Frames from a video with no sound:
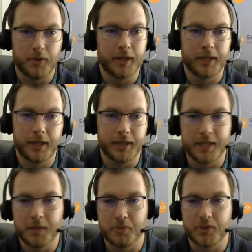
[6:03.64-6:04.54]
well, I can get
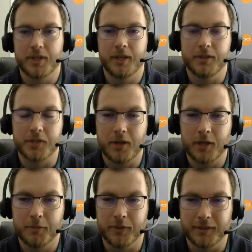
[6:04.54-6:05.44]
ten percent in the
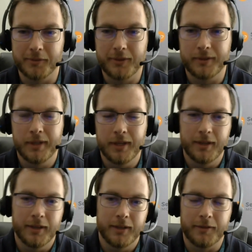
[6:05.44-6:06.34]
stock market. Well,
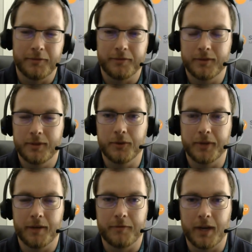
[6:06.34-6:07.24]
if you
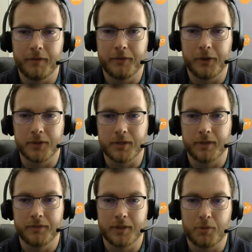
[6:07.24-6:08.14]
only have five years
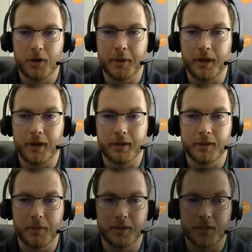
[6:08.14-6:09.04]
left, that's probably not going
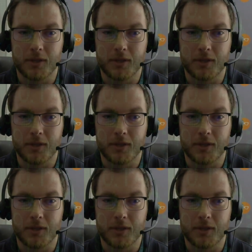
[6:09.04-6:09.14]
to be in the